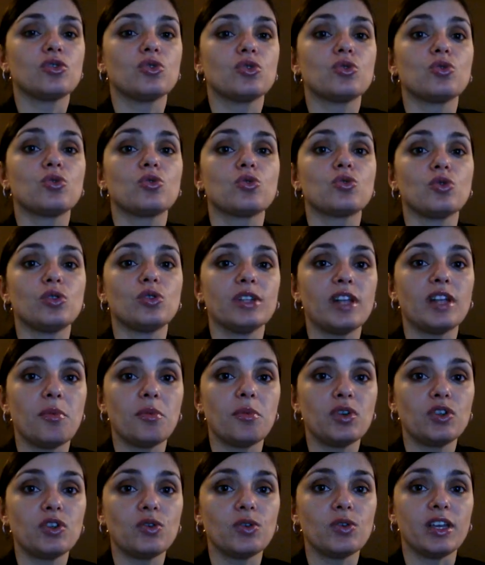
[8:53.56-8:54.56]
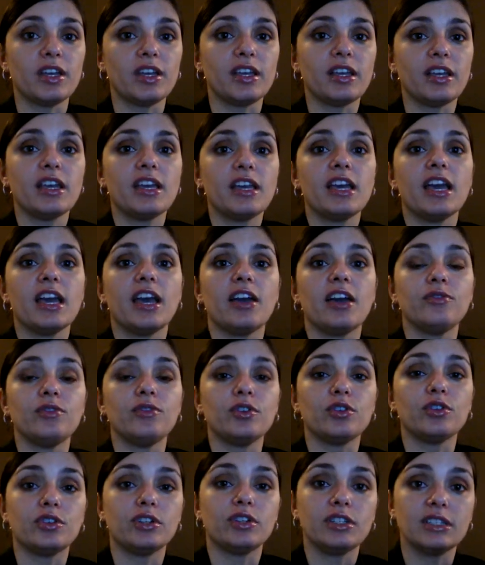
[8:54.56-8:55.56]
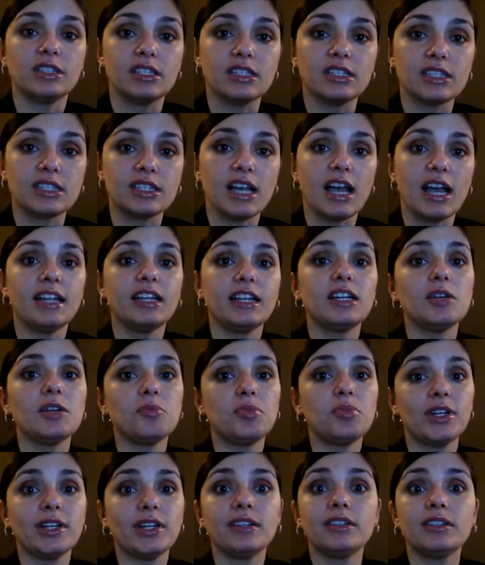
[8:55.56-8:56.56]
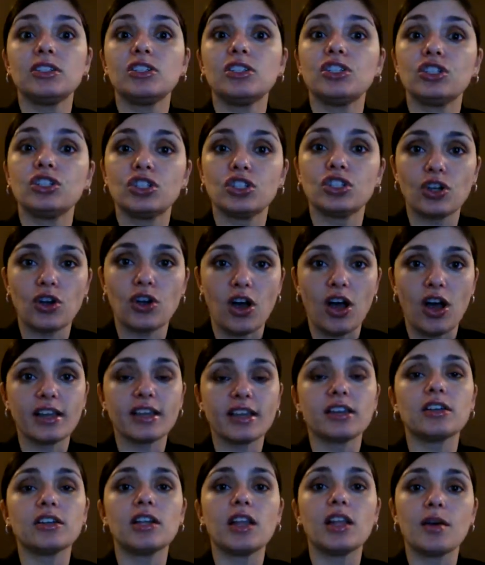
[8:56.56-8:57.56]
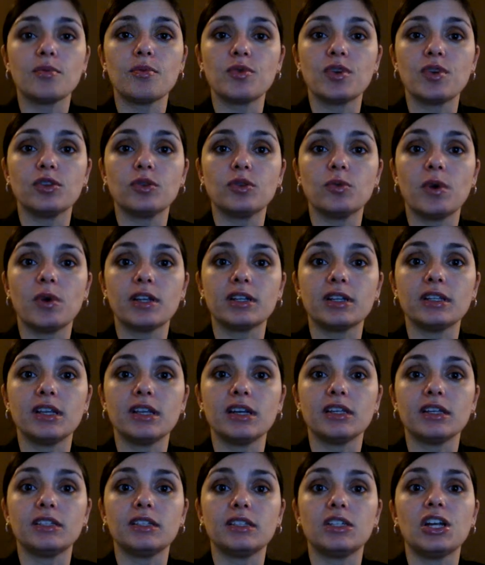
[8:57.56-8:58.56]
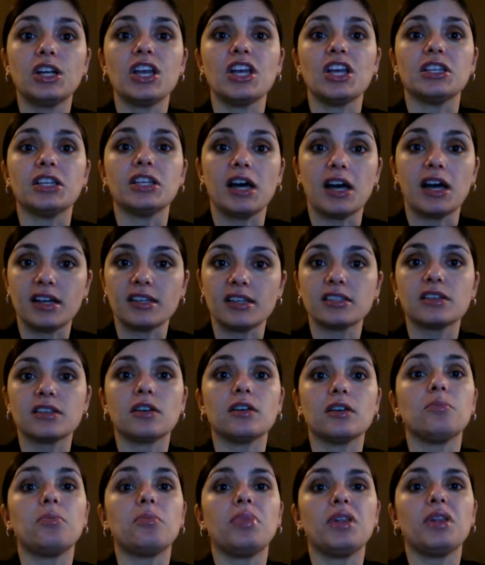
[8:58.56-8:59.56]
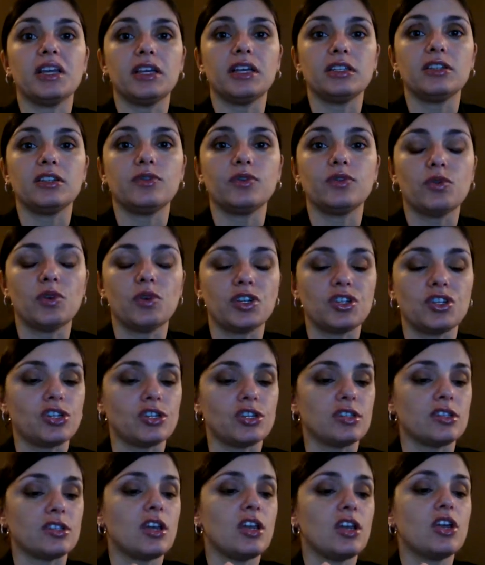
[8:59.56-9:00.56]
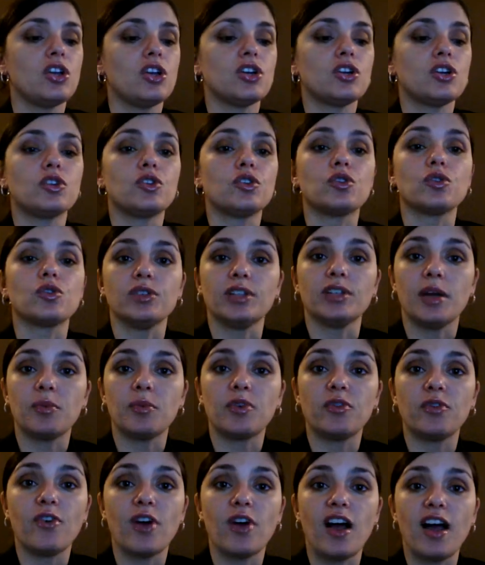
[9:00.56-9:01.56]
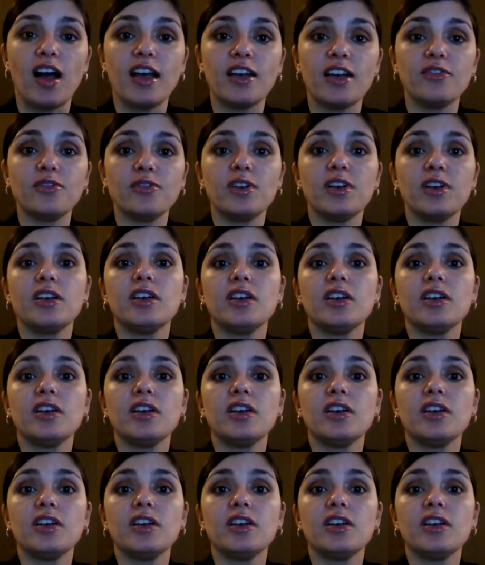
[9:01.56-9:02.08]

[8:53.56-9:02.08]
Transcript: Rule number 3, have your designer and printer talk and collaborate to one another and ask plenty of questions. Rule number 5,